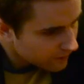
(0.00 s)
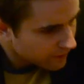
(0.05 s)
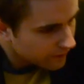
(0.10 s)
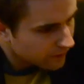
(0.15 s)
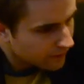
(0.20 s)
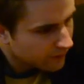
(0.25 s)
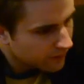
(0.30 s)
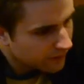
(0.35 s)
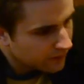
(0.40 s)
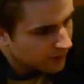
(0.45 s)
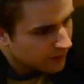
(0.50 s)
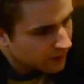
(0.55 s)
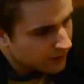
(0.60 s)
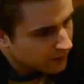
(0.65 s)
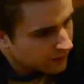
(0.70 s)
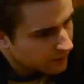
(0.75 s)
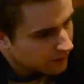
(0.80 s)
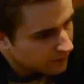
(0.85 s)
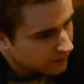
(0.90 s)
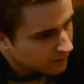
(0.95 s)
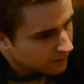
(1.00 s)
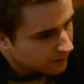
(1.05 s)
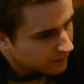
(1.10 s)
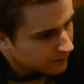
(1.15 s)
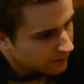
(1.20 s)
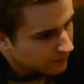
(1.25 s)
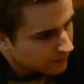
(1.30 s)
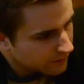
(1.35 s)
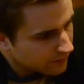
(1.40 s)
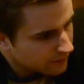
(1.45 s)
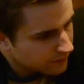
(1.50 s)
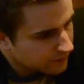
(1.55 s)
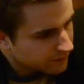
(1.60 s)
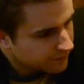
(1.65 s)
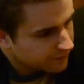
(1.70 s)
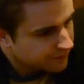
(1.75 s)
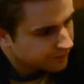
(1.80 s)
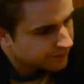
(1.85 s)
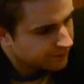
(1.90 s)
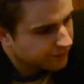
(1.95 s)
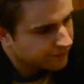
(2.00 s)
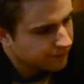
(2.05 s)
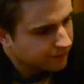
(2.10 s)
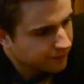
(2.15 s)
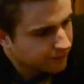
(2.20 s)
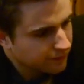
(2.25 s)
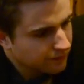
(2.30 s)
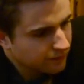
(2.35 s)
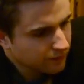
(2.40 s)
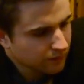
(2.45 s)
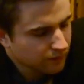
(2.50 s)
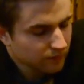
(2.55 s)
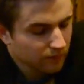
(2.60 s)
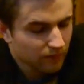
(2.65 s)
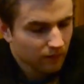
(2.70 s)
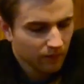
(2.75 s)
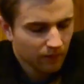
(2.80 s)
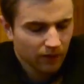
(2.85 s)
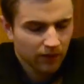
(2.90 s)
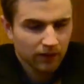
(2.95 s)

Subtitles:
(no one is talking)